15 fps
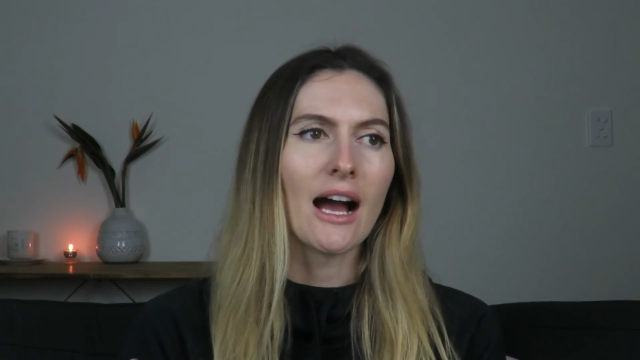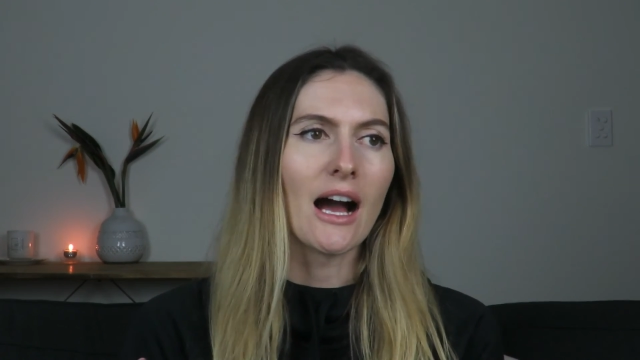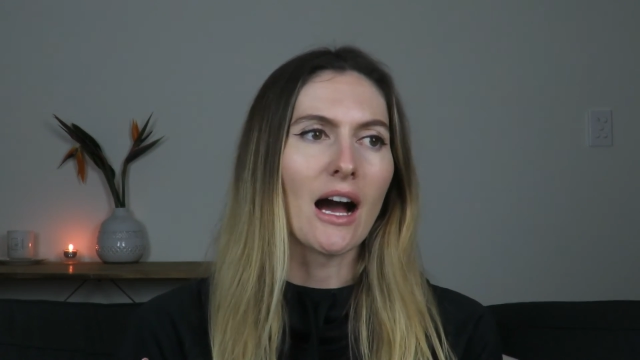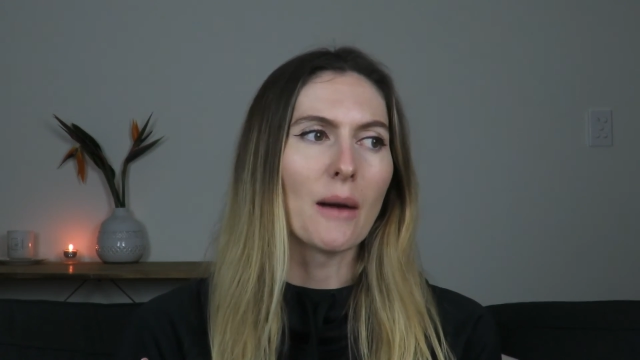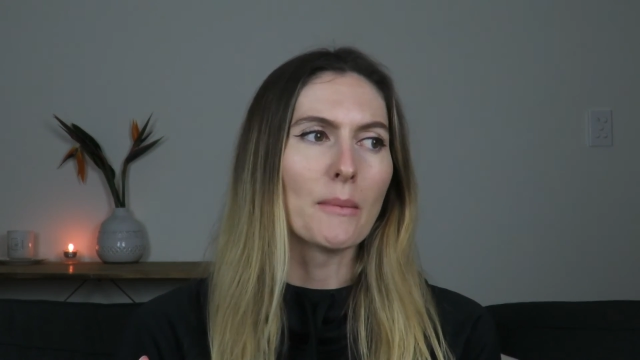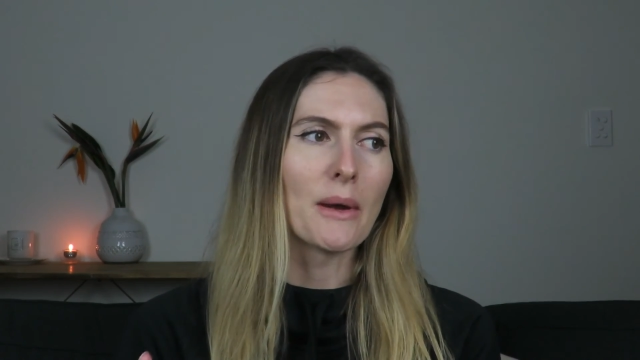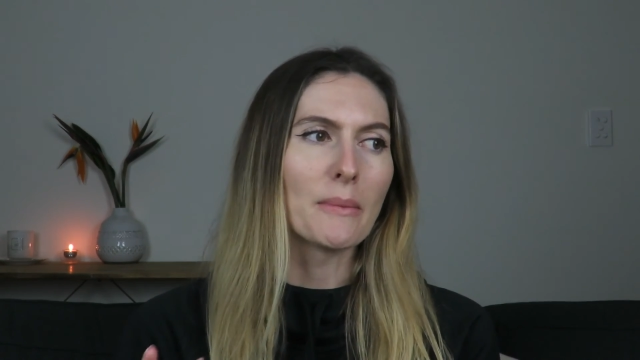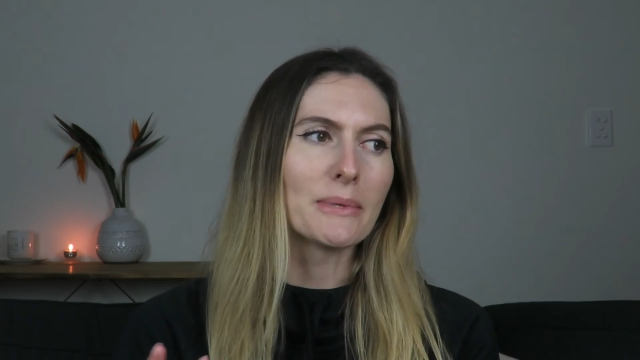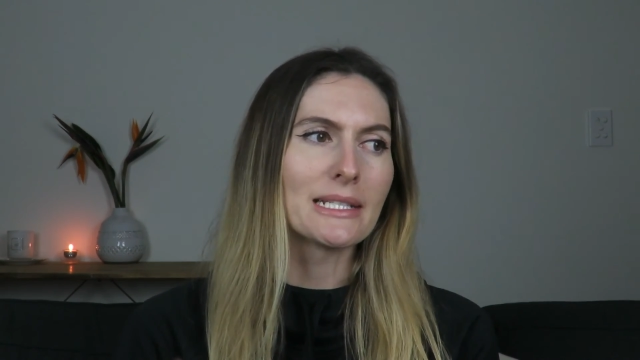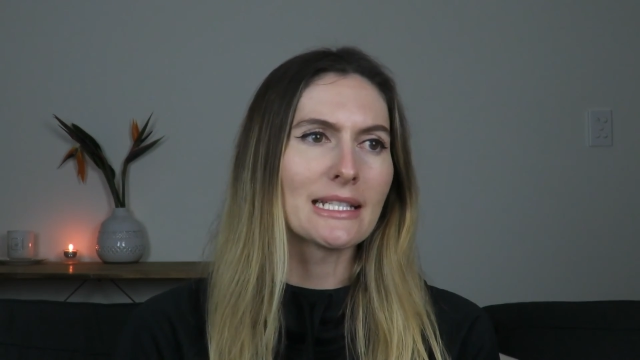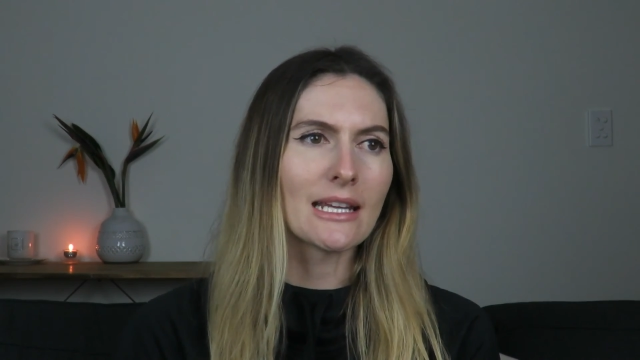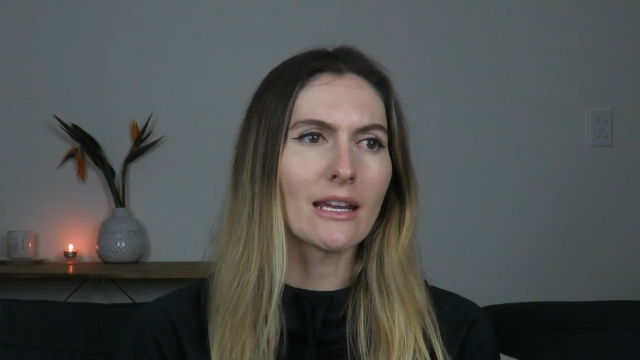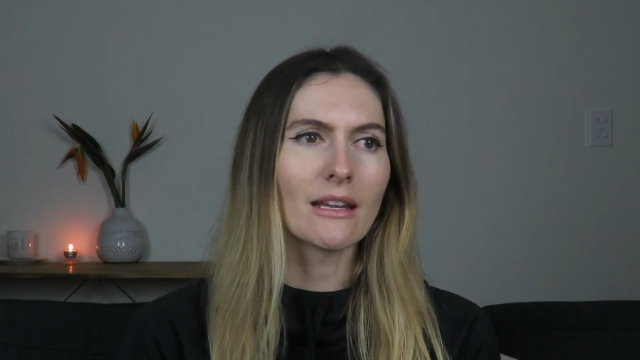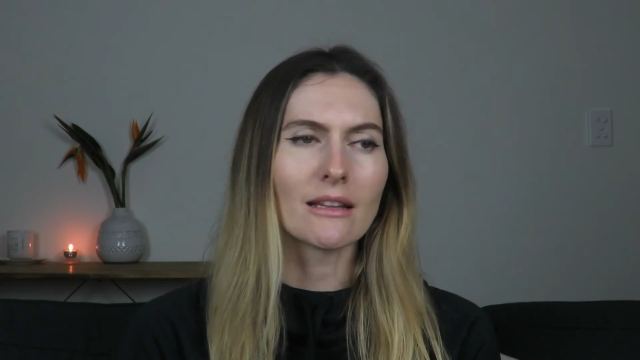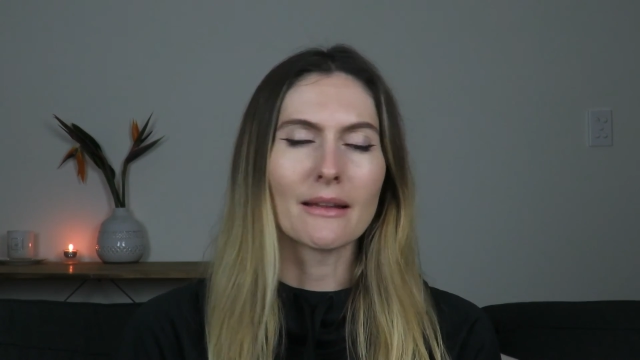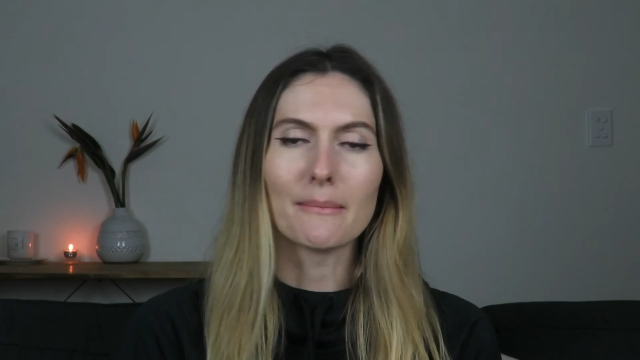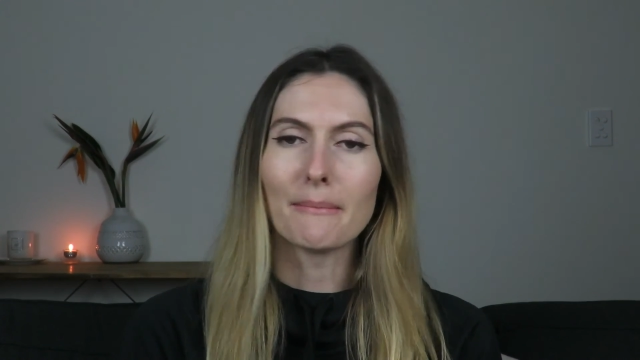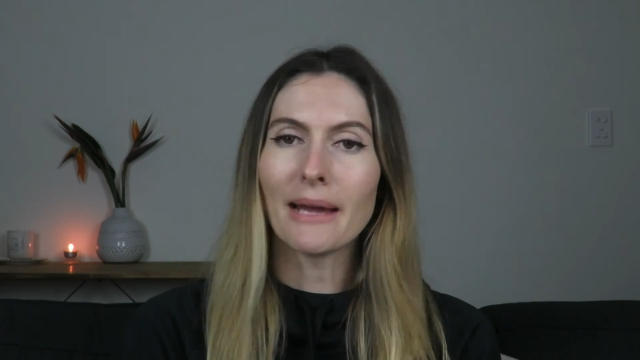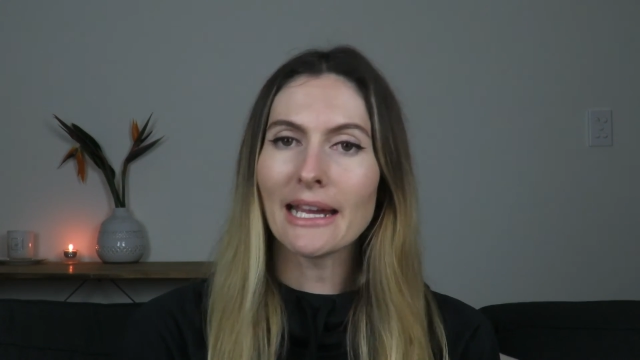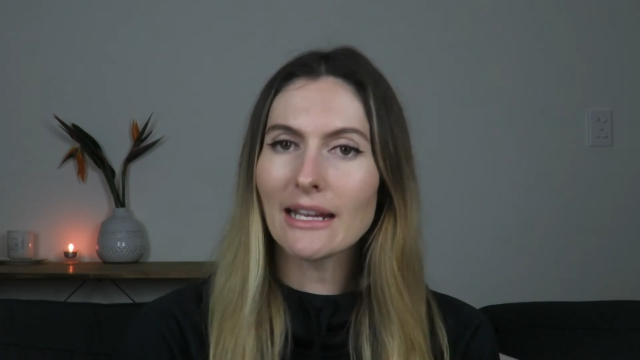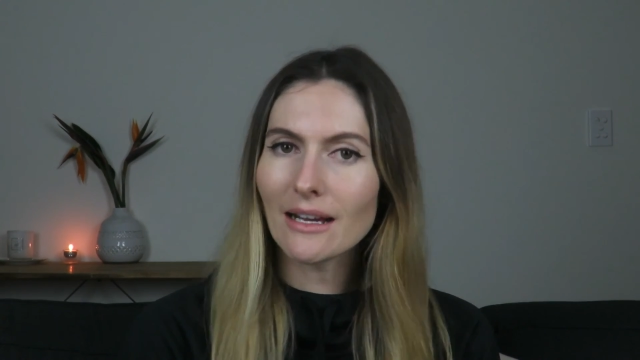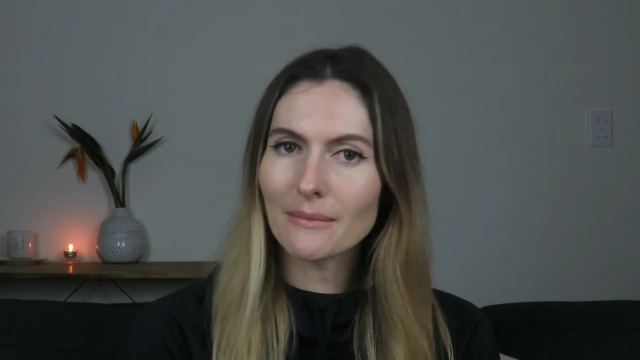a particular
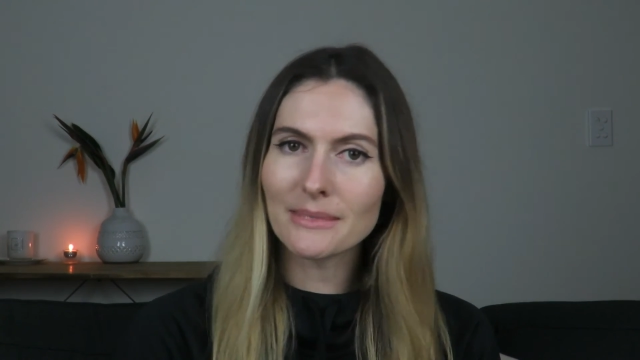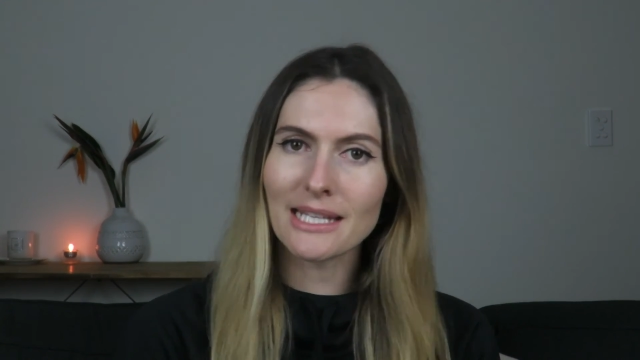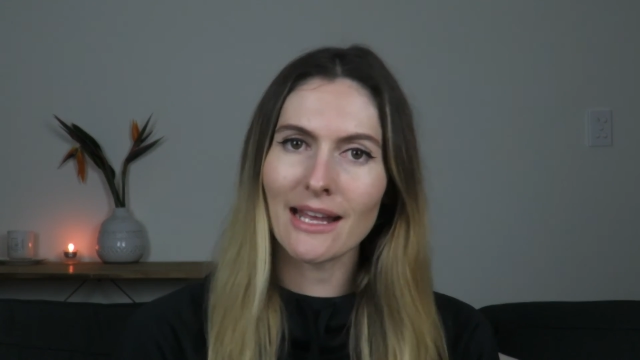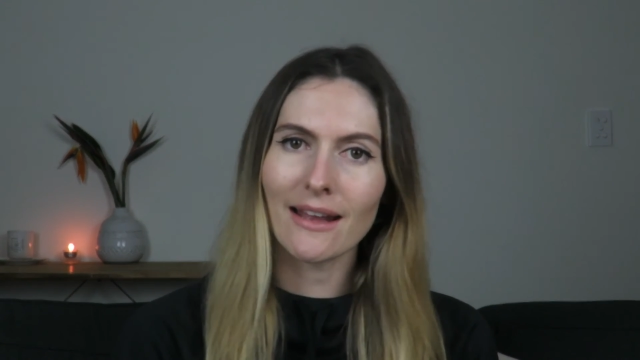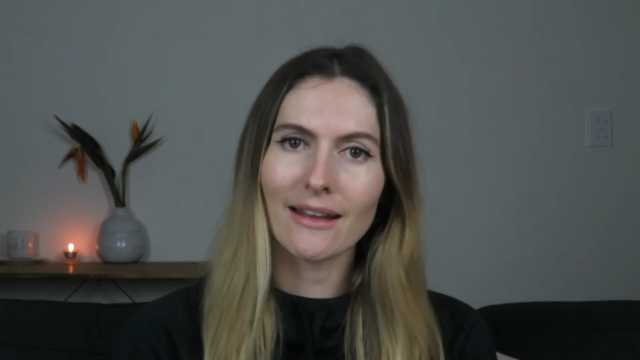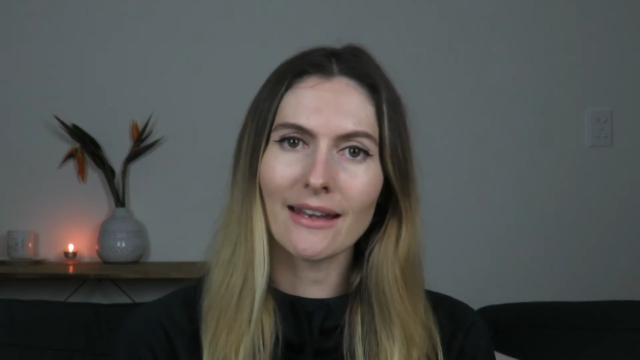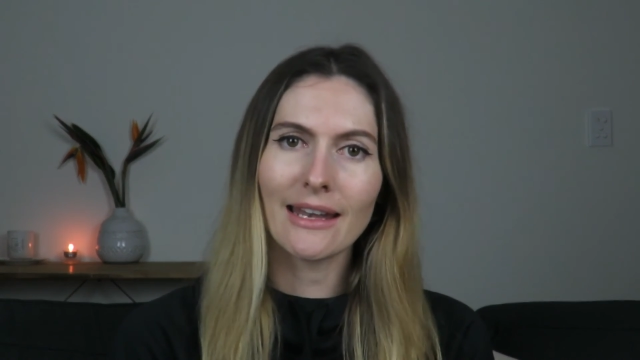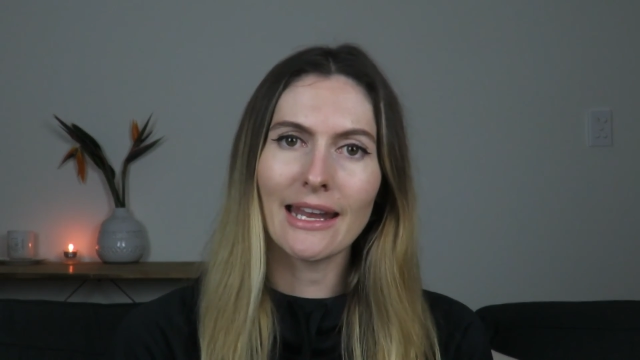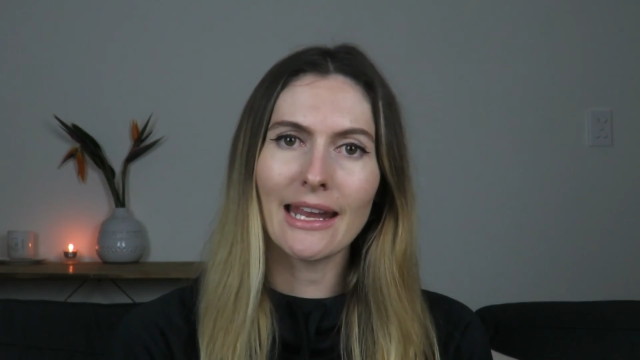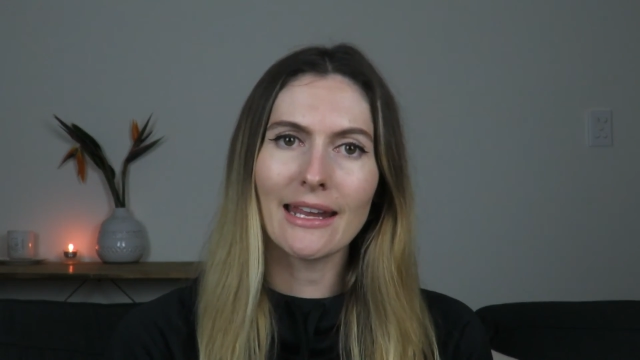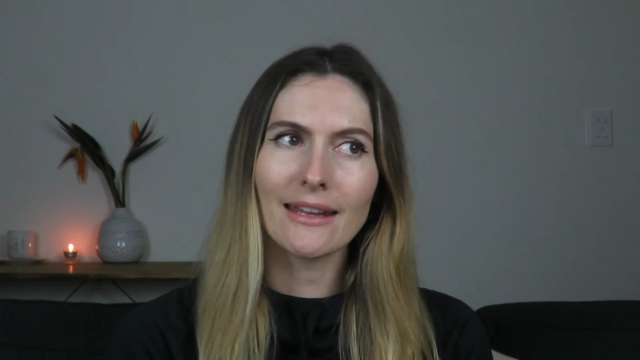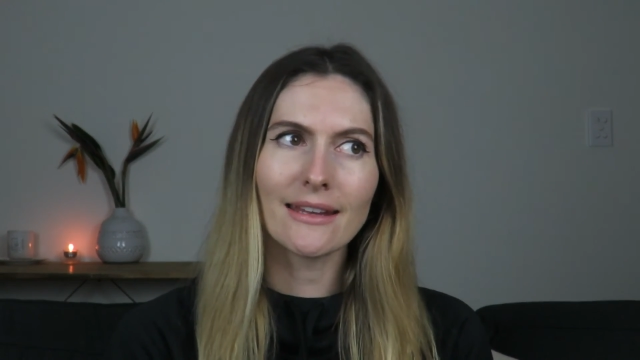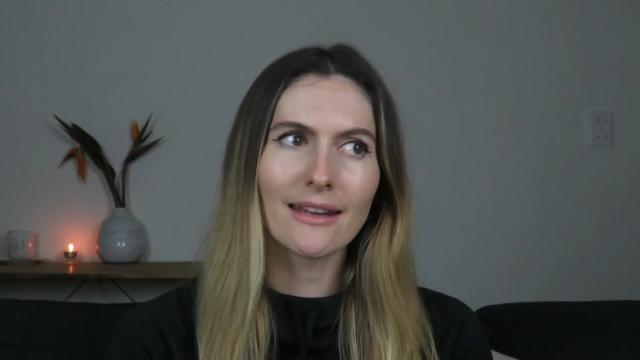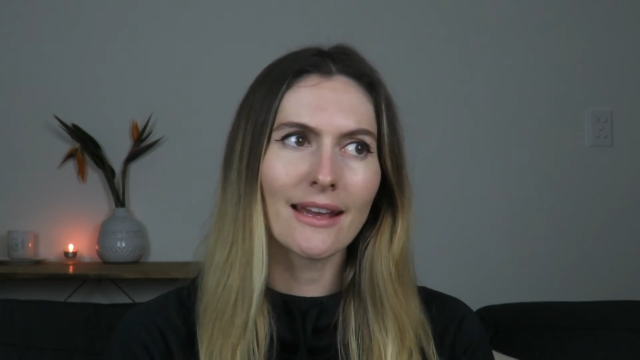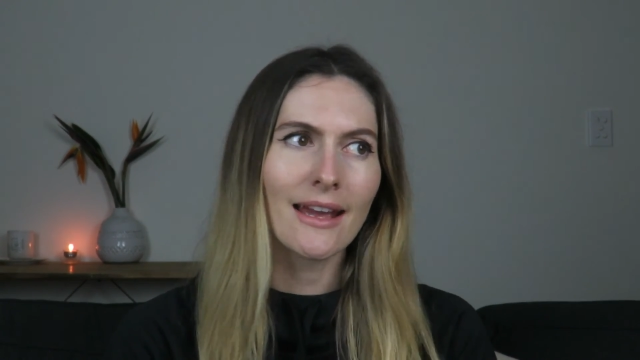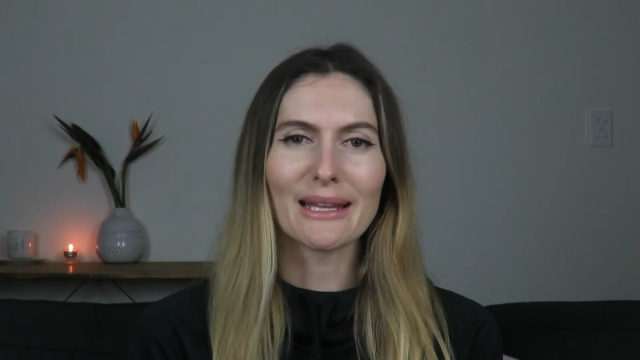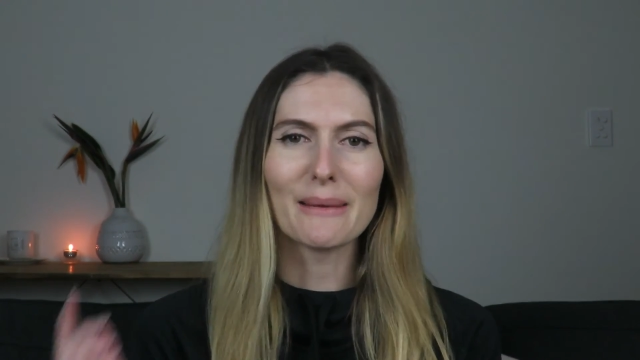makeup technique,